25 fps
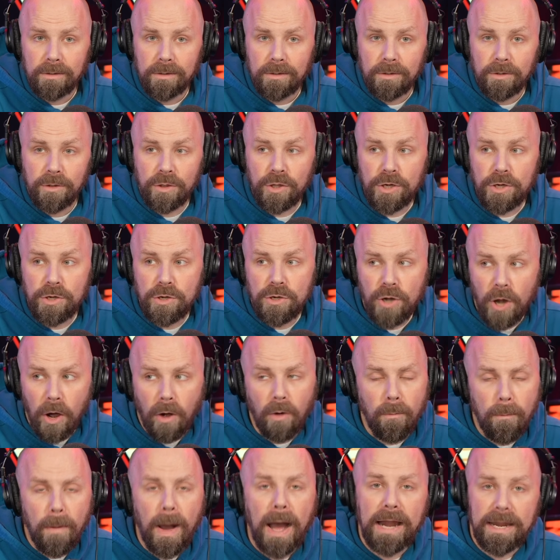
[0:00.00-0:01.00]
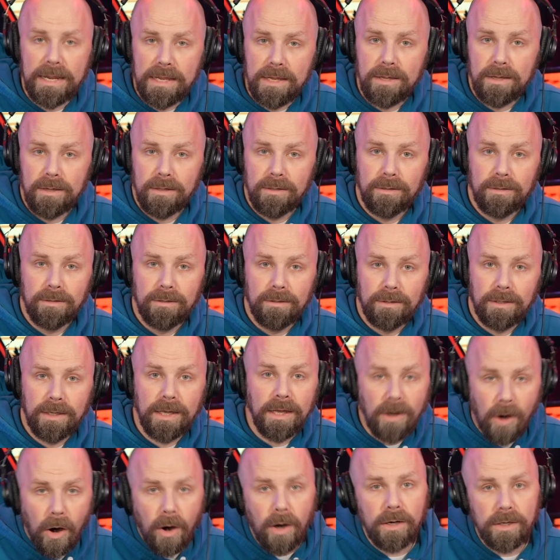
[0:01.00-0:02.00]
that nobody can
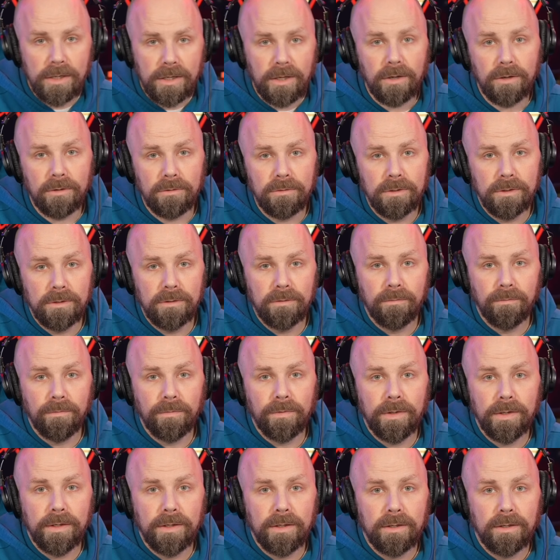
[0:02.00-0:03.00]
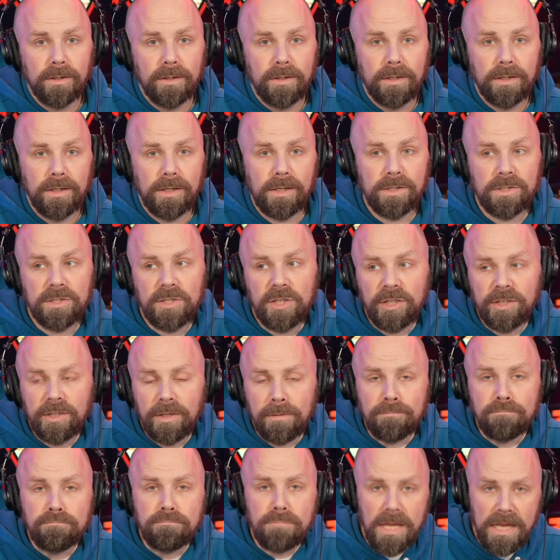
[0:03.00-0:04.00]
argue is that the
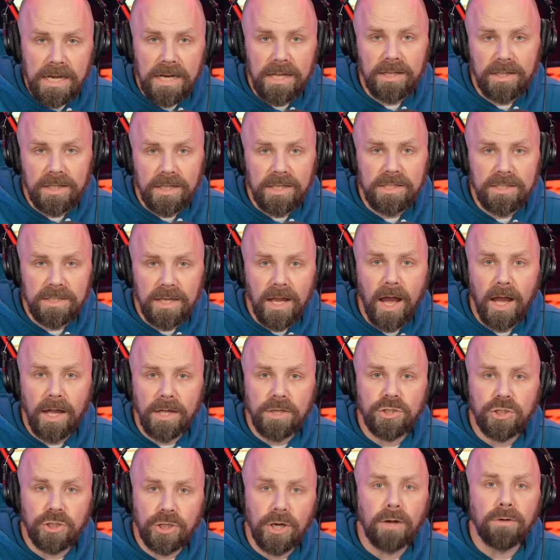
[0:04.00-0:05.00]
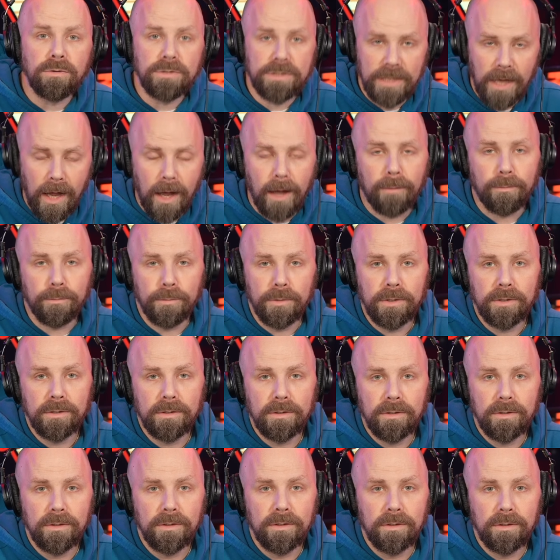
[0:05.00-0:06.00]
minute this guy shows up,
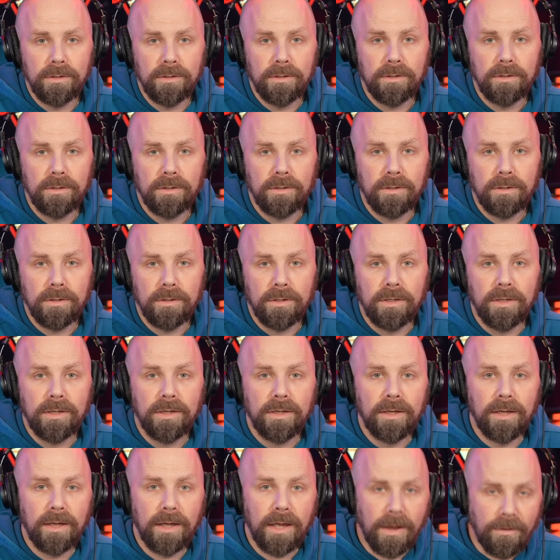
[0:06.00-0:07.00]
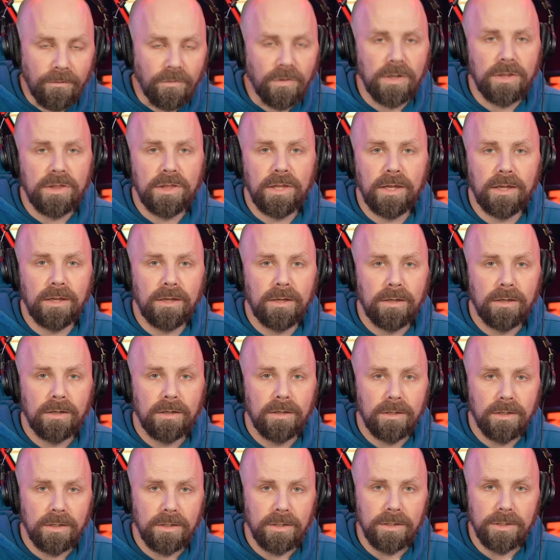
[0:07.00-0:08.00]
everything
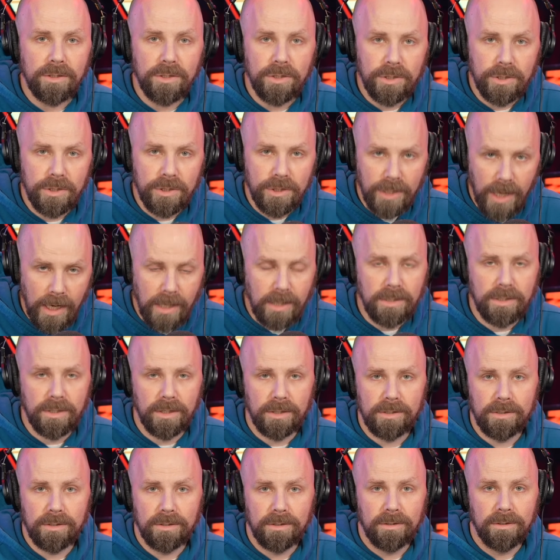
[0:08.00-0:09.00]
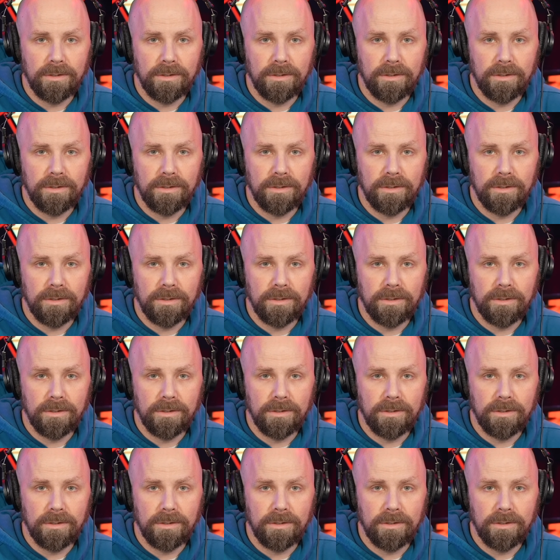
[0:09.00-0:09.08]
changes.